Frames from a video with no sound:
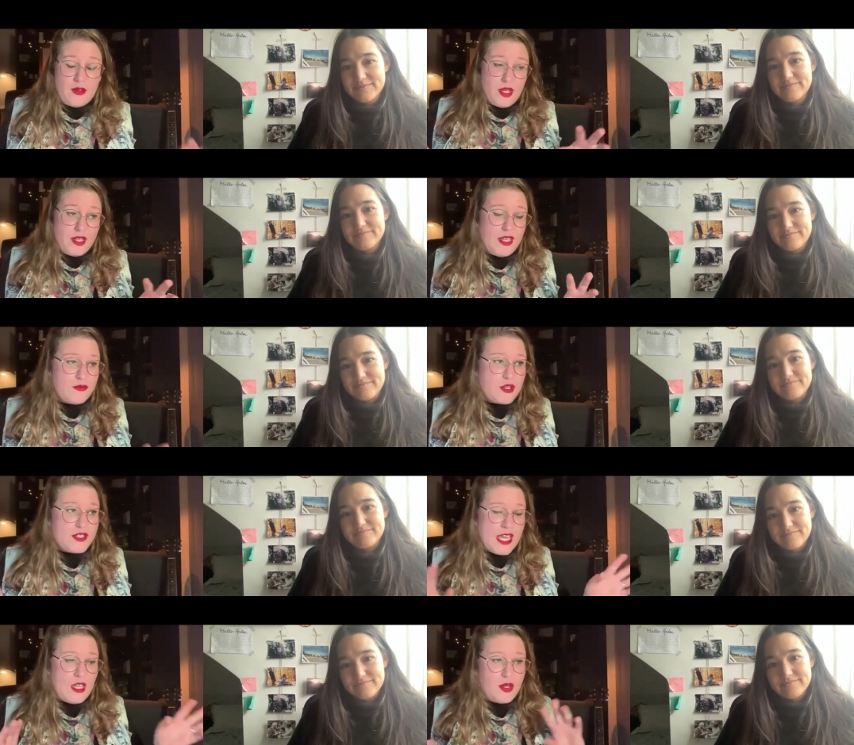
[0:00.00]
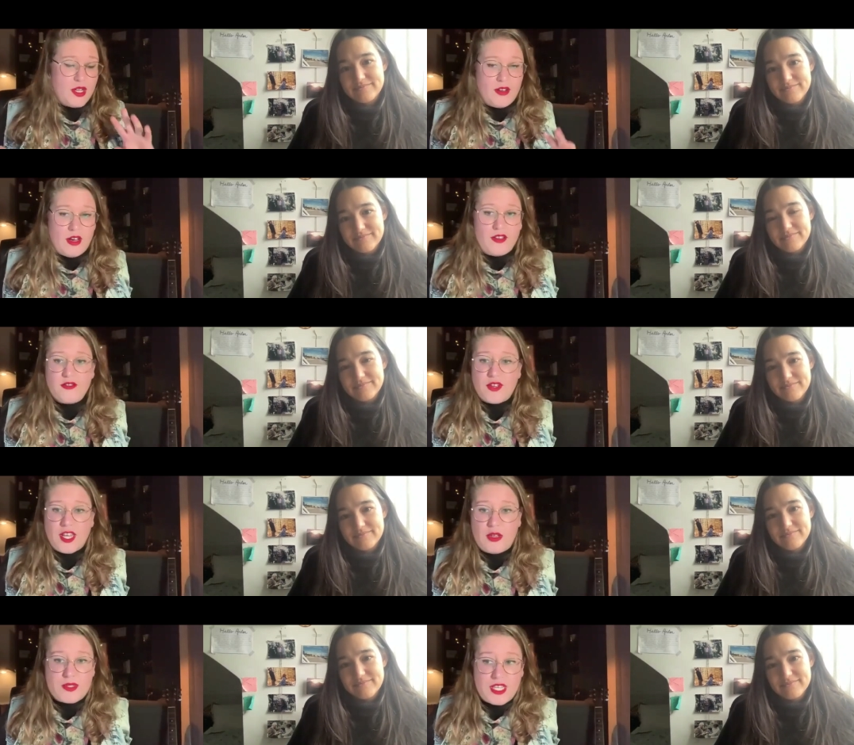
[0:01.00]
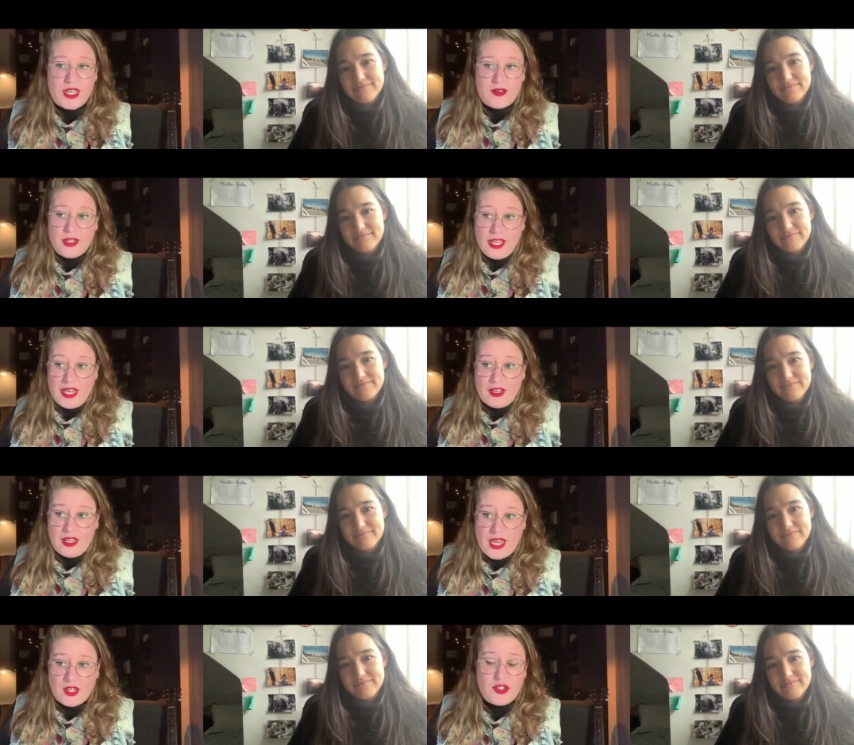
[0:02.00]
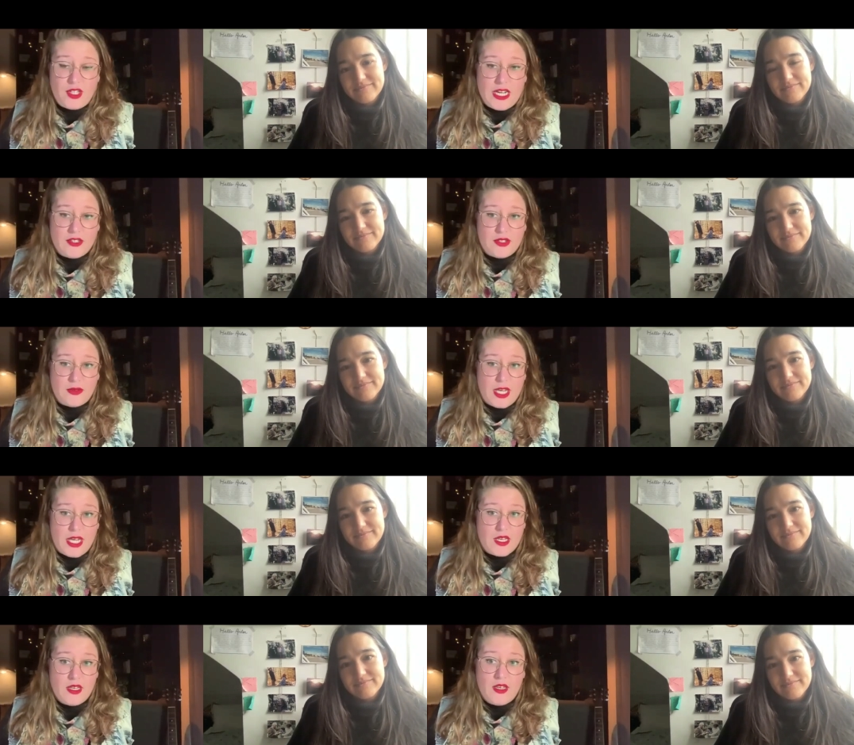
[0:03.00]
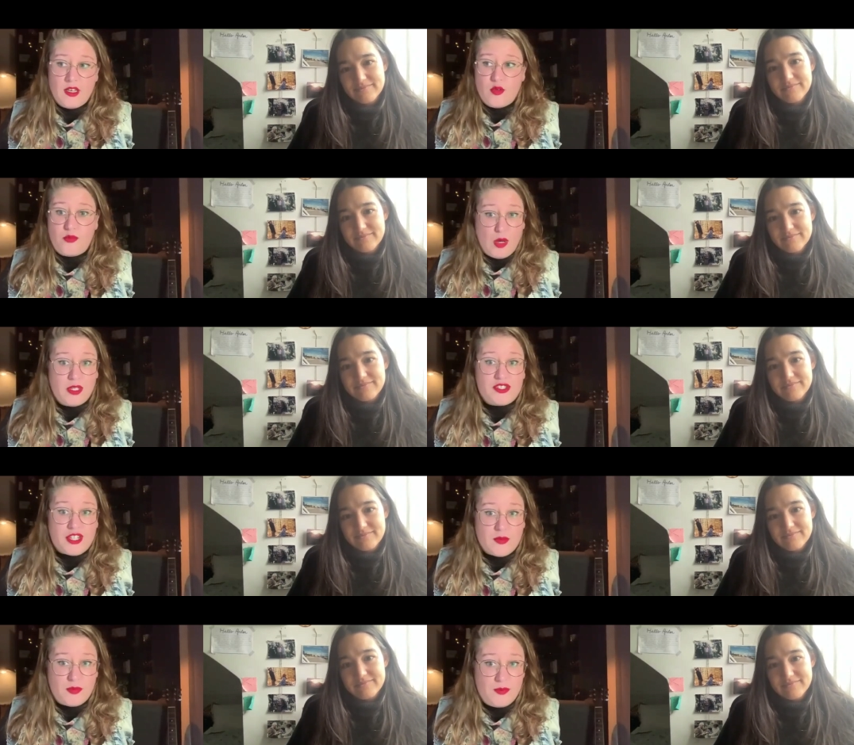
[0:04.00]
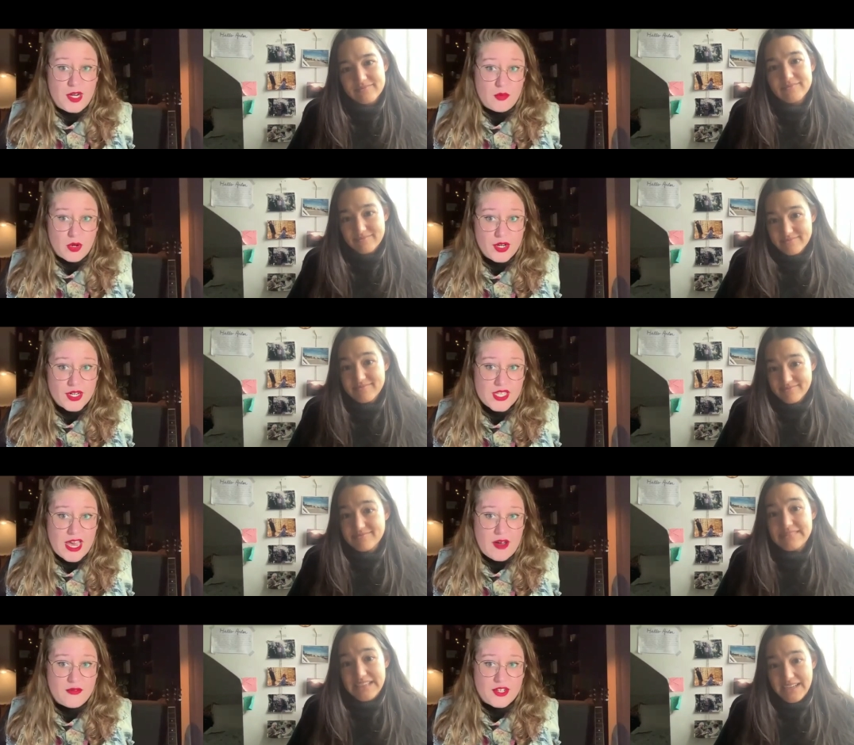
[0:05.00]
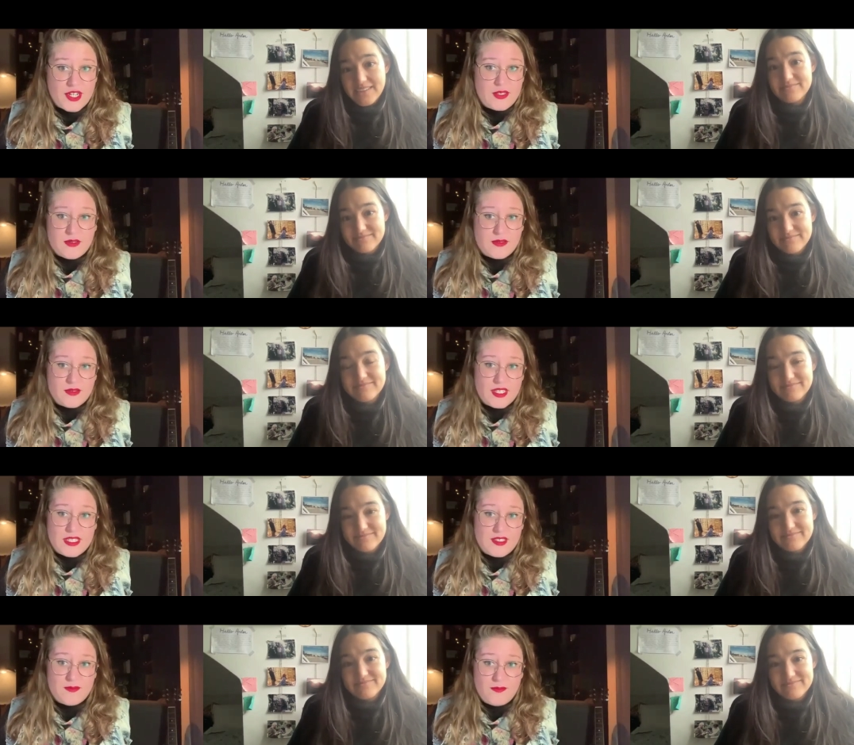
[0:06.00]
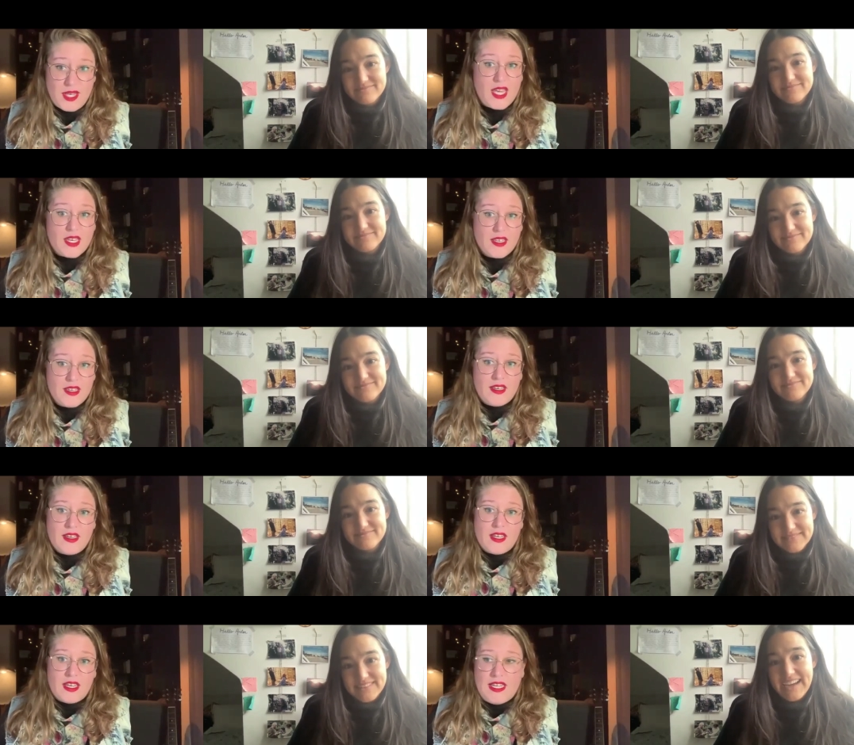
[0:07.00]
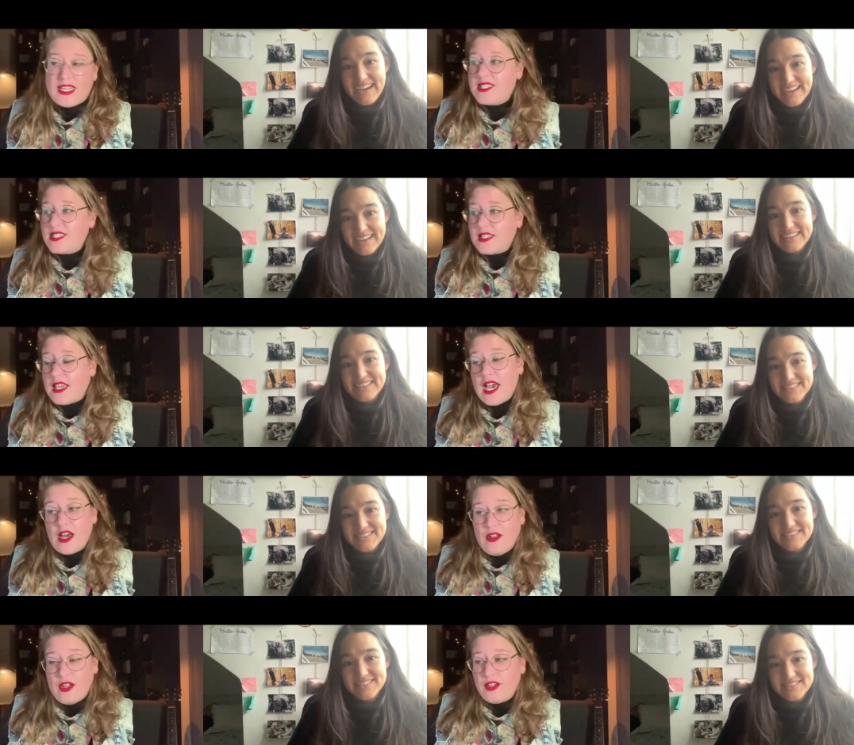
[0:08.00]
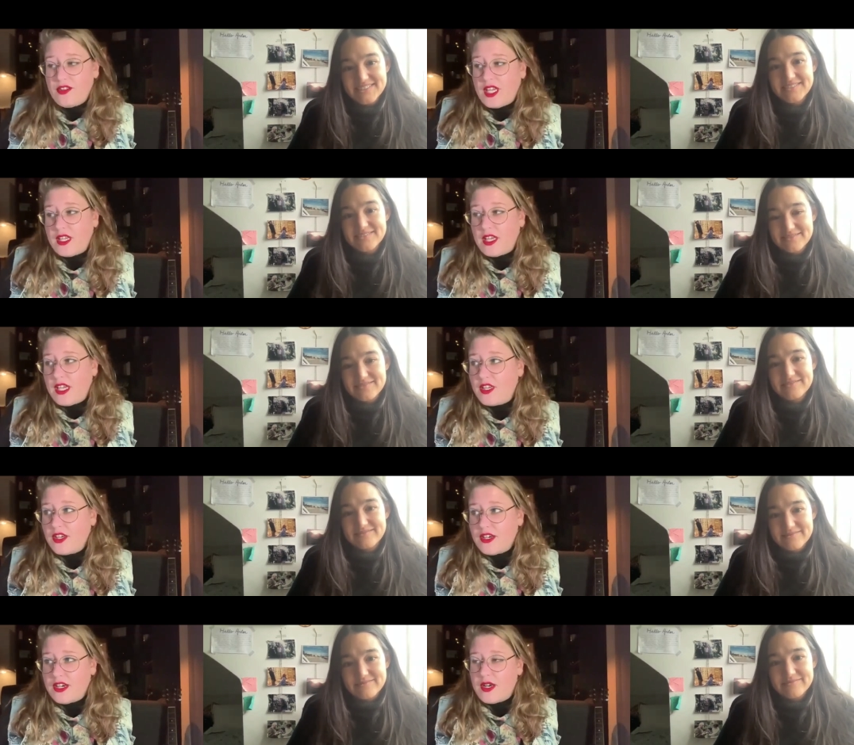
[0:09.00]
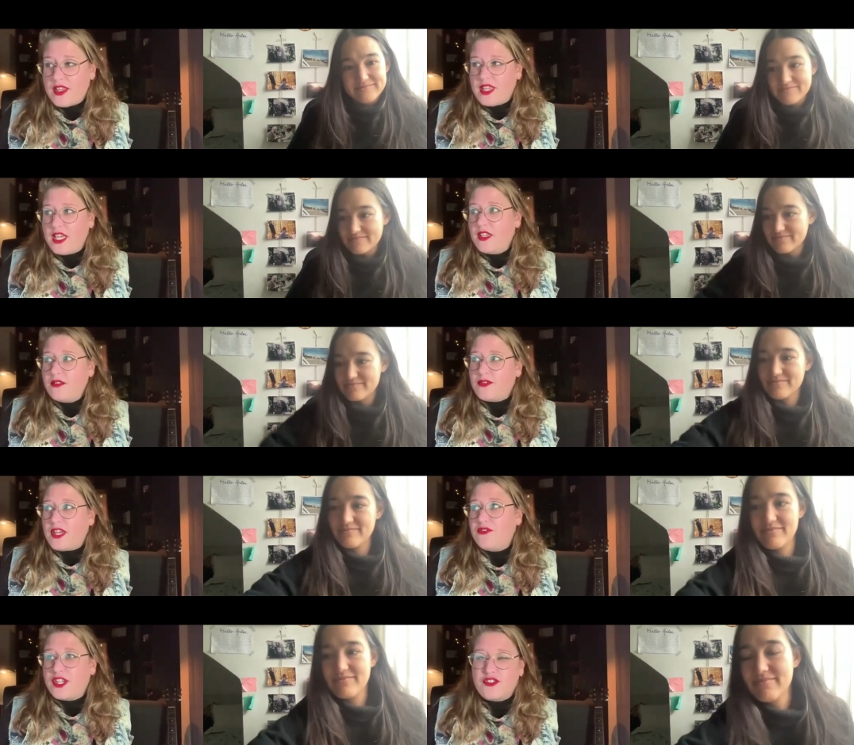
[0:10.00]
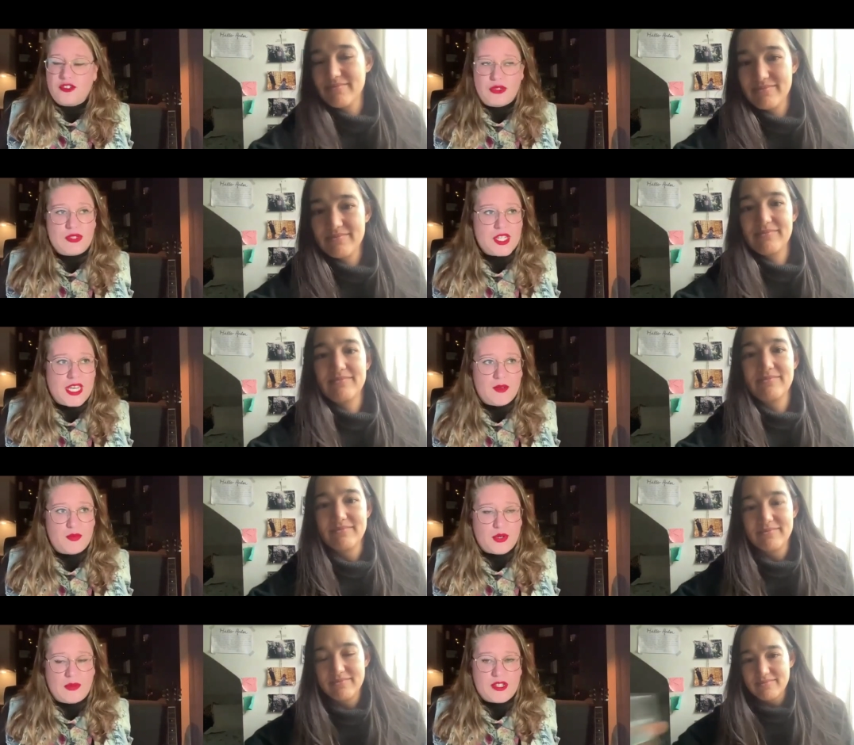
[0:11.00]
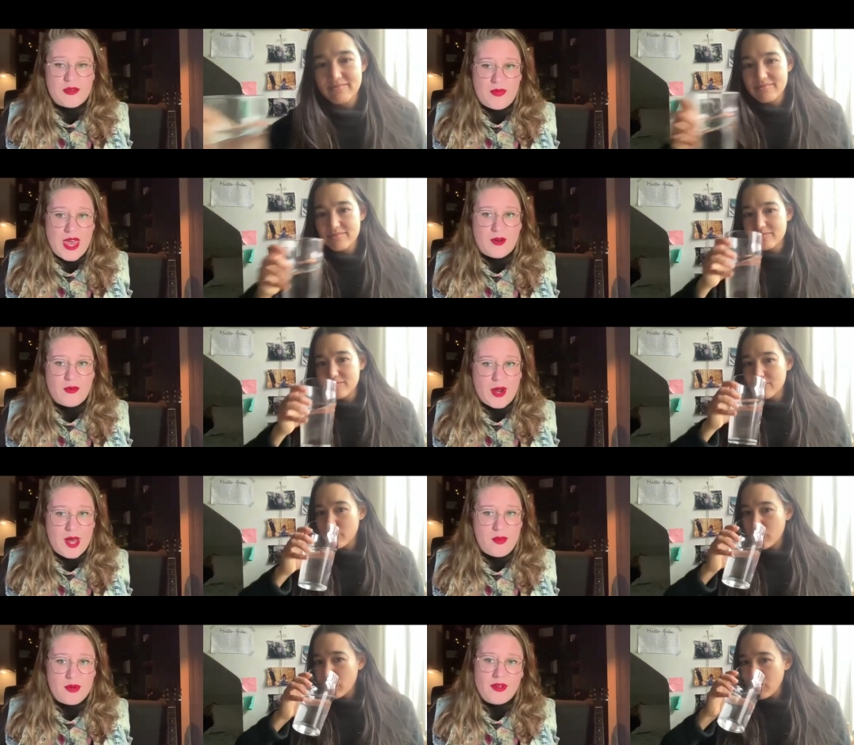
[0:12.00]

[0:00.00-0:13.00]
Speaker 1: motherland Fort Salem, but in other fandoms, it, like they actually got to like publish their their works after. Yeah. It's big and yeah. yeah another thing like uh, i think fan fiction used to get pretty much a bad rep